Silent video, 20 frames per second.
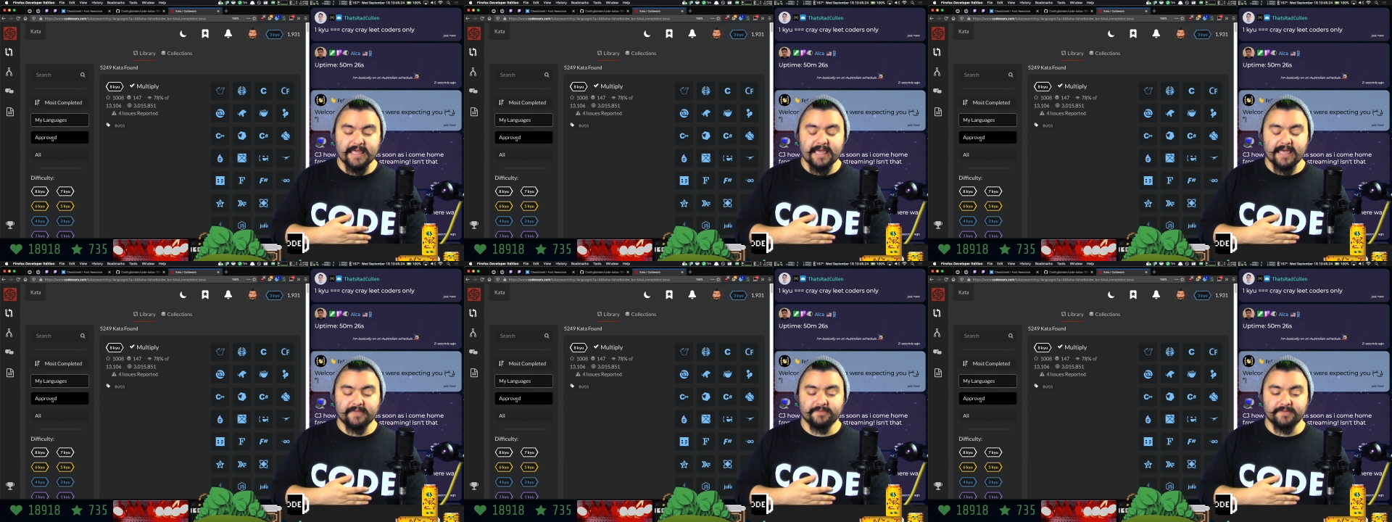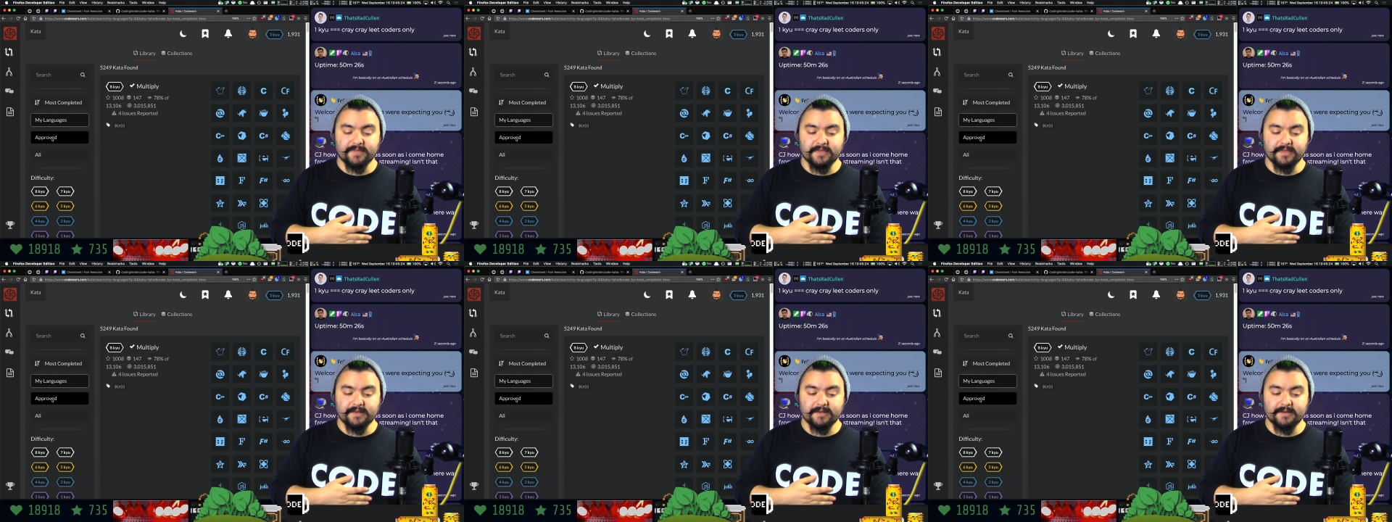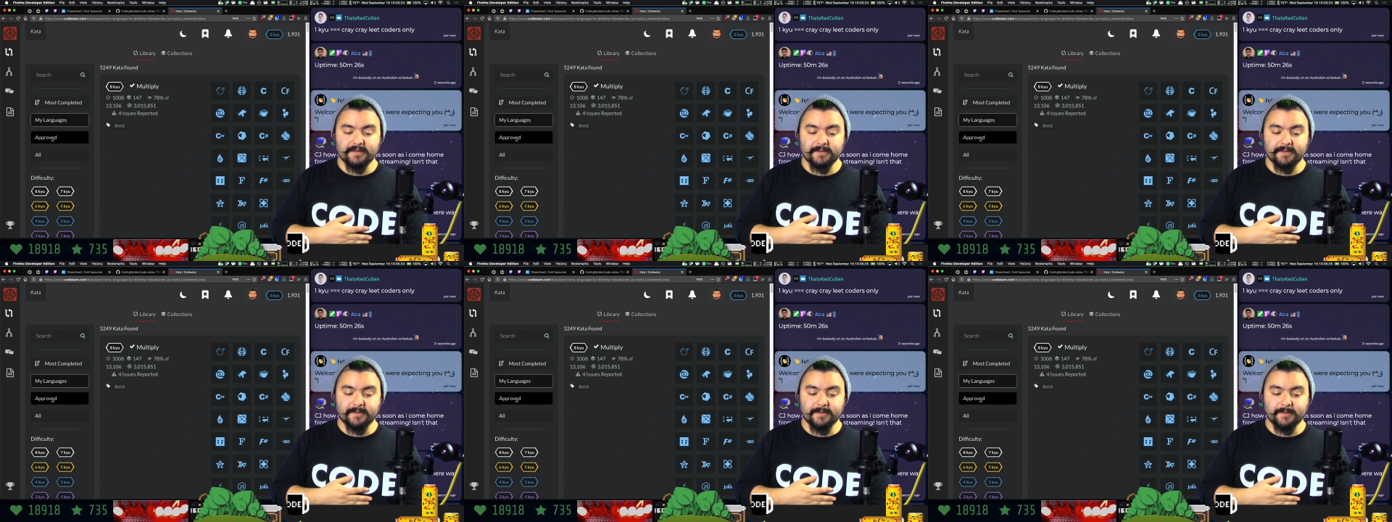And
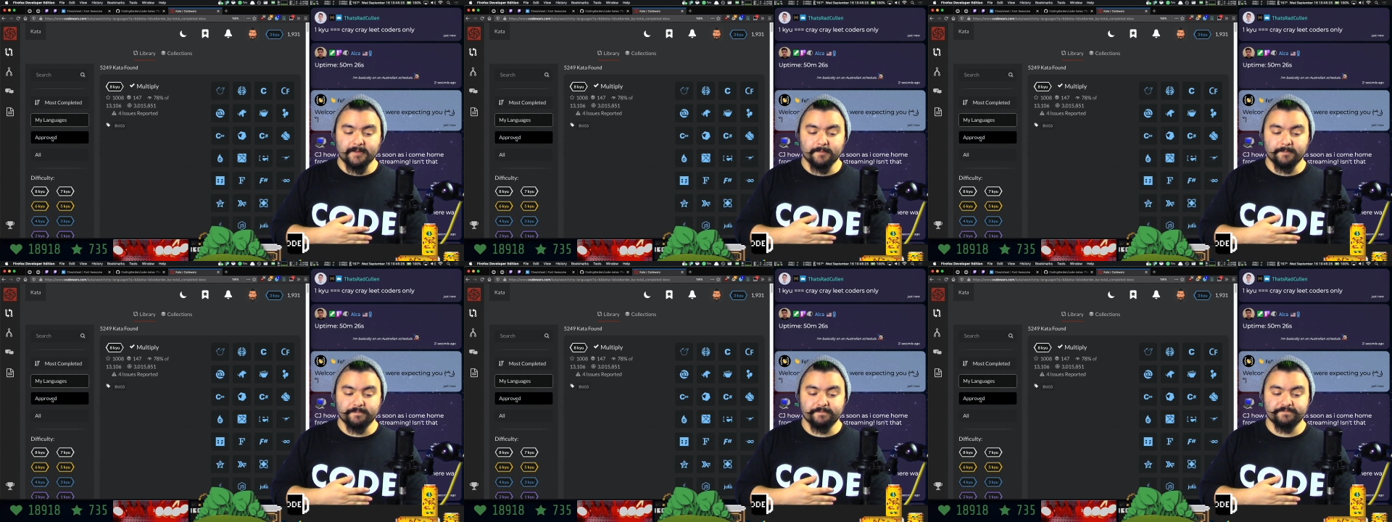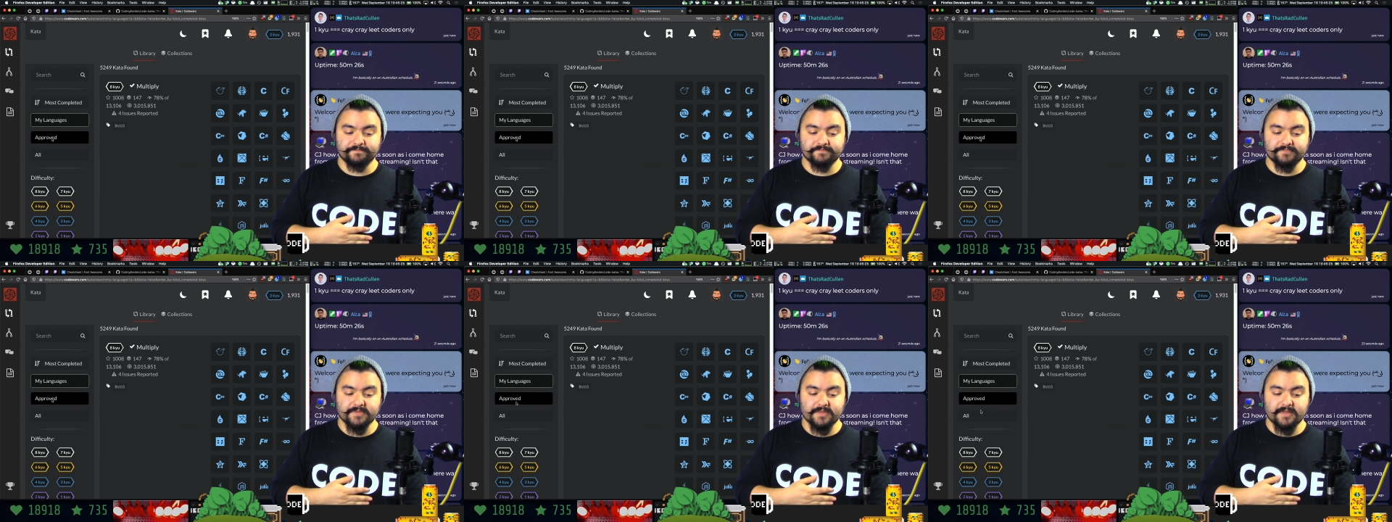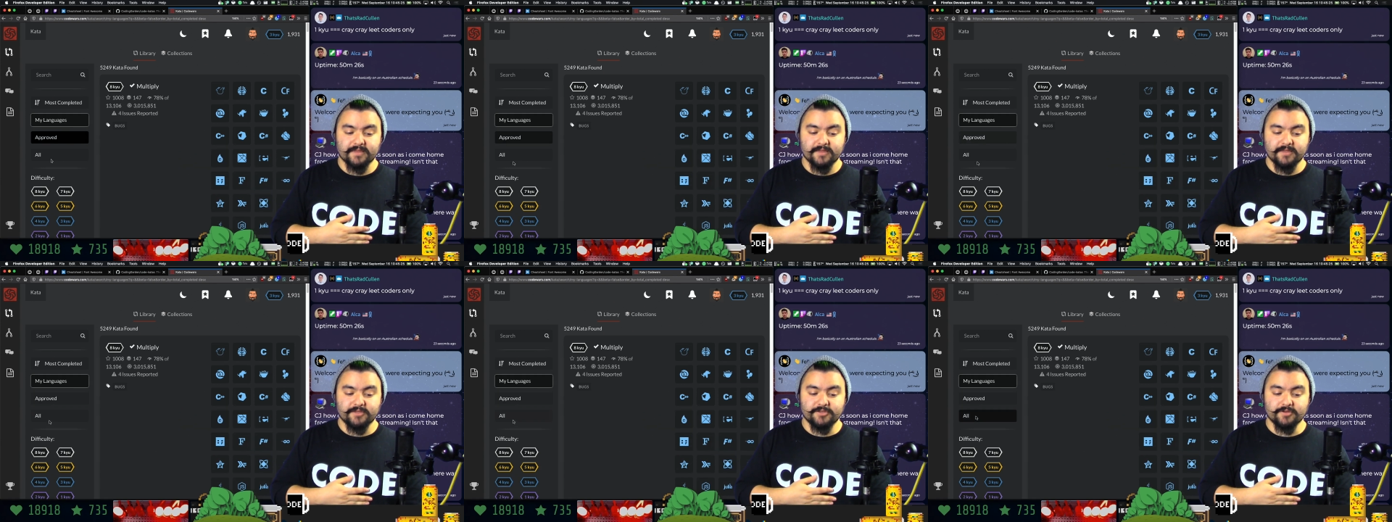then um,
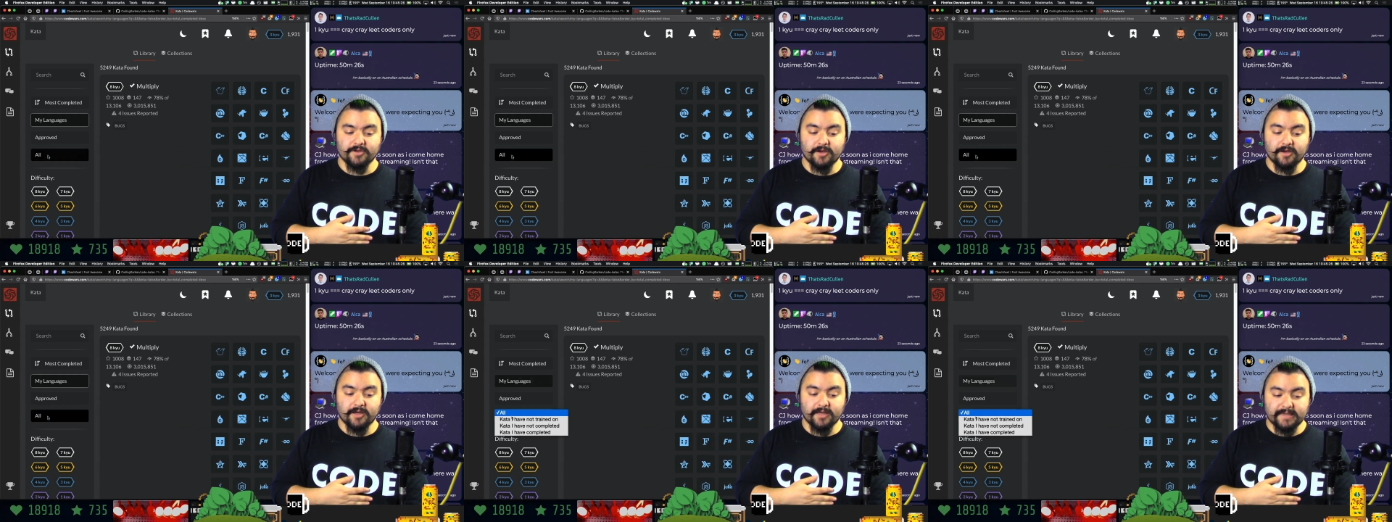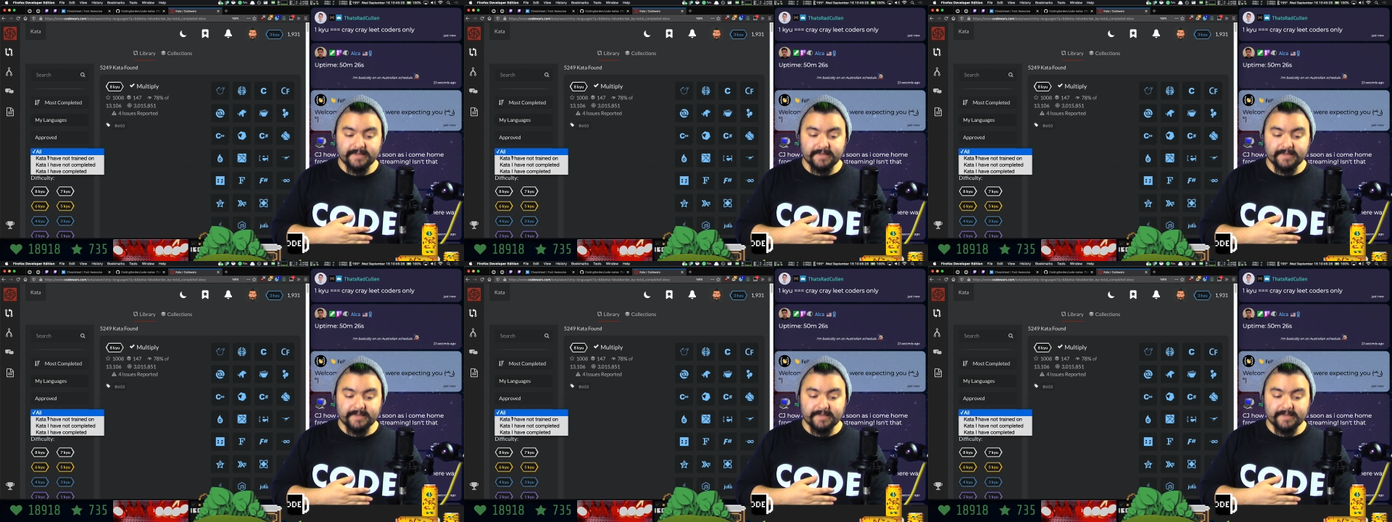uh,